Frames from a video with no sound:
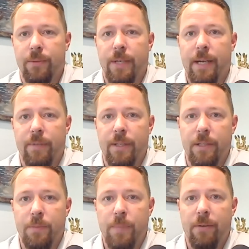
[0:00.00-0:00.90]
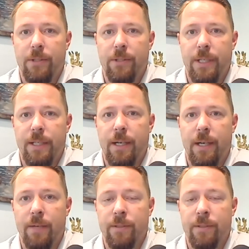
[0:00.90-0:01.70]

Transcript: we're having these power shutoffs,